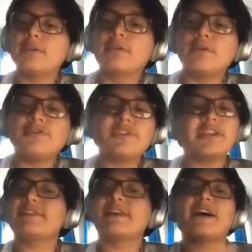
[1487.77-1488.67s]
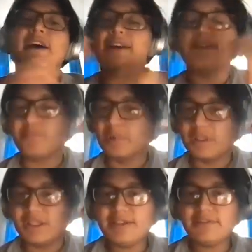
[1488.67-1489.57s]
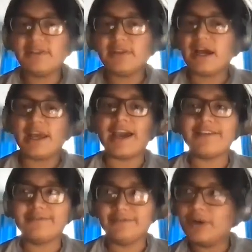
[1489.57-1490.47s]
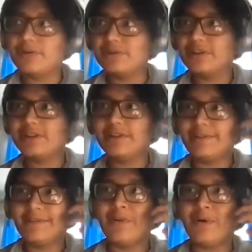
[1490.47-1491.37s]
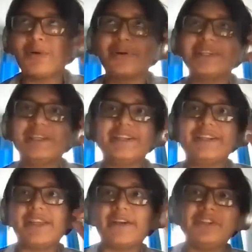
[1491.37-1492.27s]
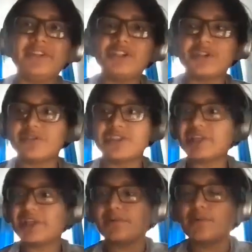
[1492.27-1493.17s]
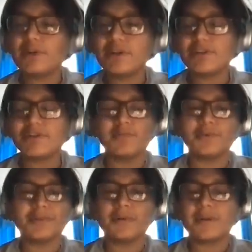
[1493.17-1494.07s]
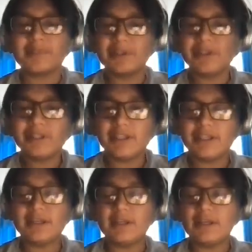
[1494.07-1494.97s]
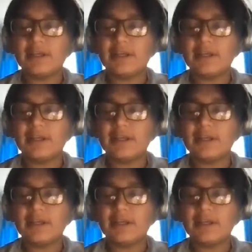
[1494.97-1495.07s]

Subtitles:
those things that I believed I had known and already in the definition or set of words were completely